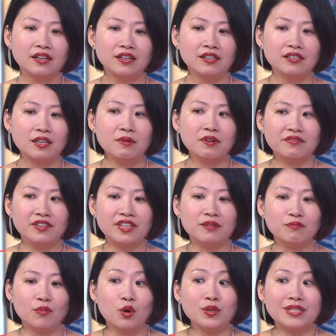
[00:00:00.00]
some of the
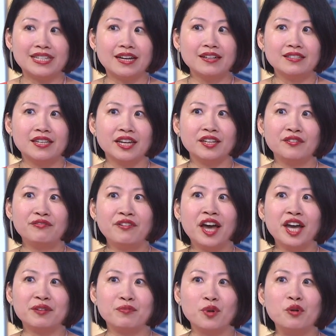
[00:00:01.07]
most
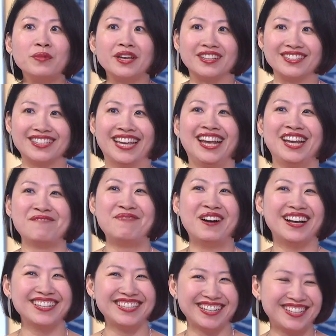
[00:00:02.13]
undignified moments in a
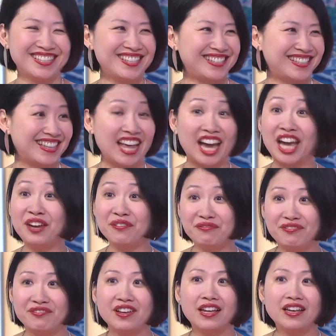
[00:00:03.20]
person's
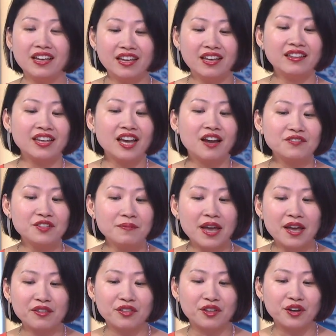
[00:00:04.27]
life in the
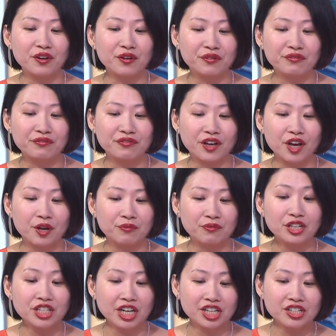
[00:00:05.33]
aftermath of
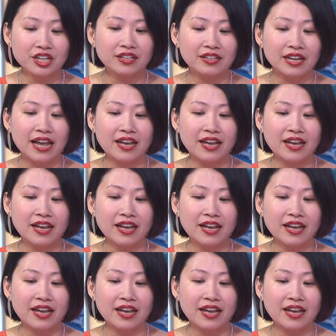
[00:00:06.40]
rejection.